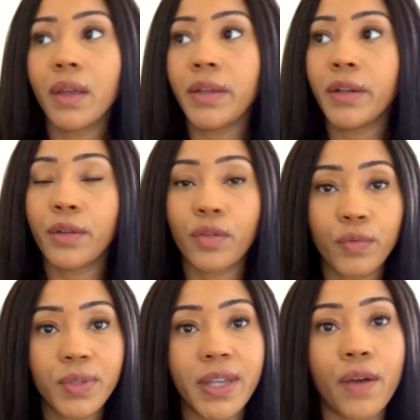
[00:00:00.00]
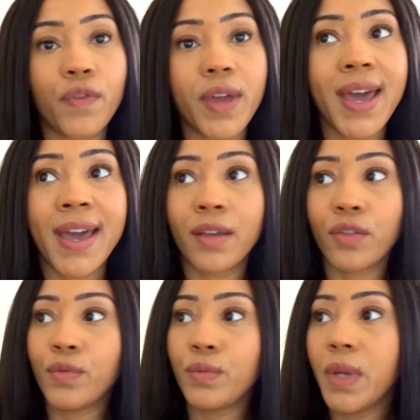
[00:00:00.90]
you know, through self-care,
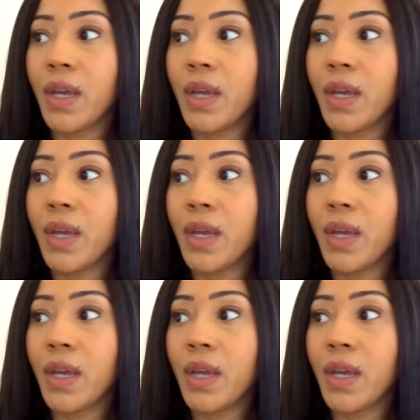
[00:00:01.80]
through